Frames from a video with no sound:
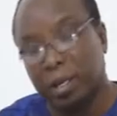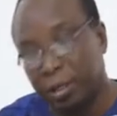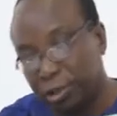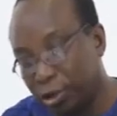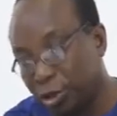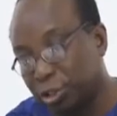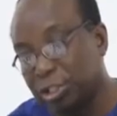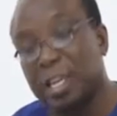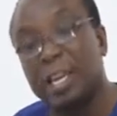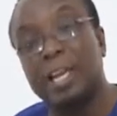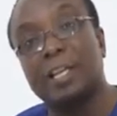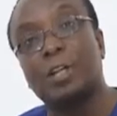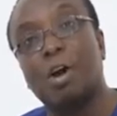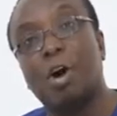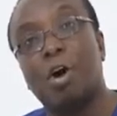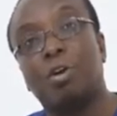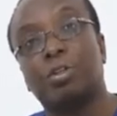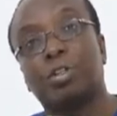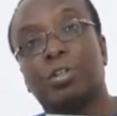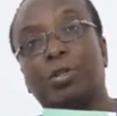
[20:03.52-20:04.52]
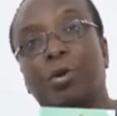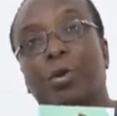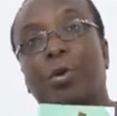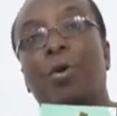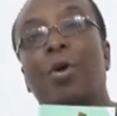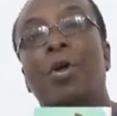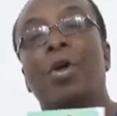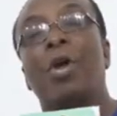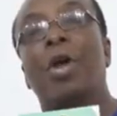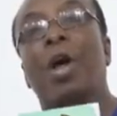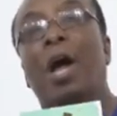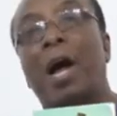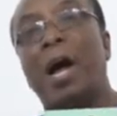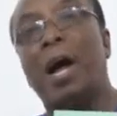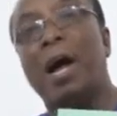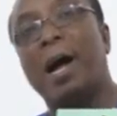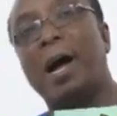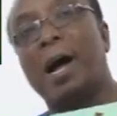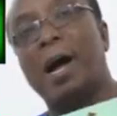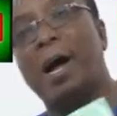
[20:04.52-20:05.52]
just let us know.
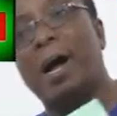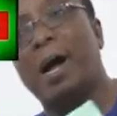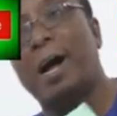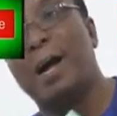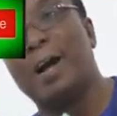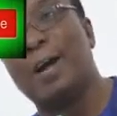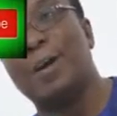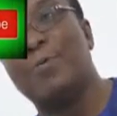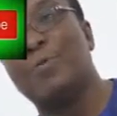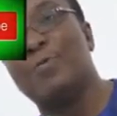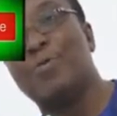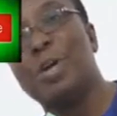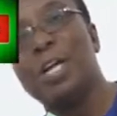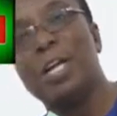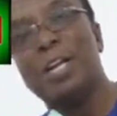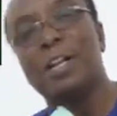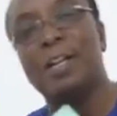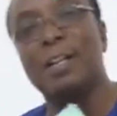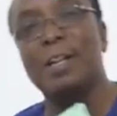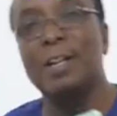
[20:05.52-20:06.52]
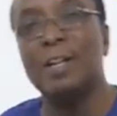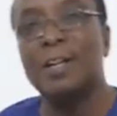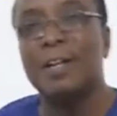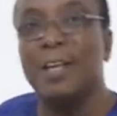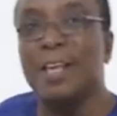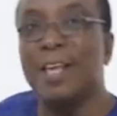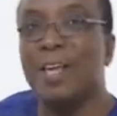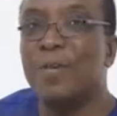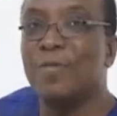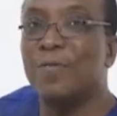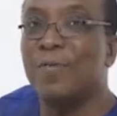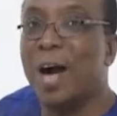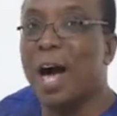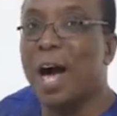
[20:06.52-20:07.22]
I will give